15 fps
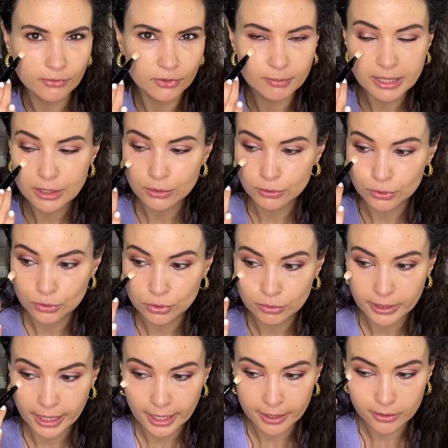For me, those are two
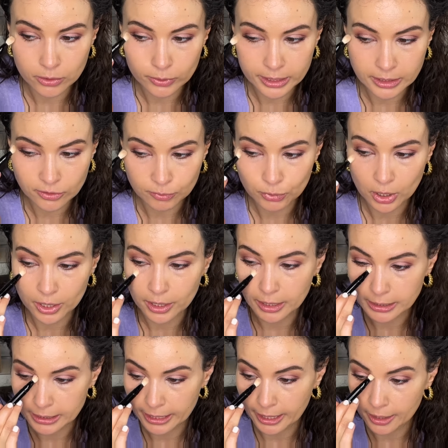categories of
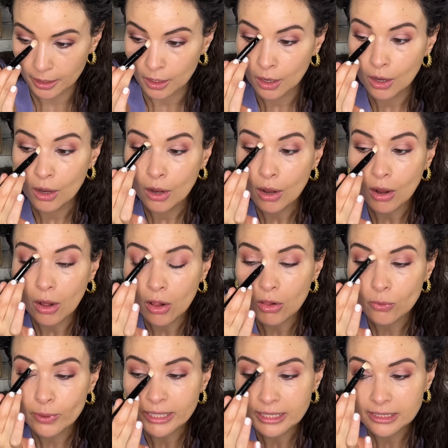product that
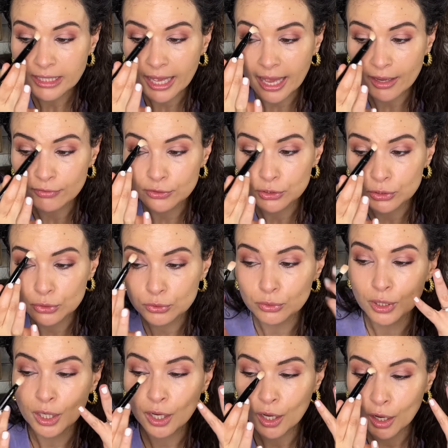always have
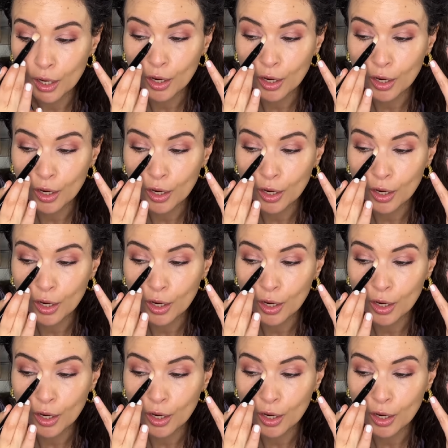to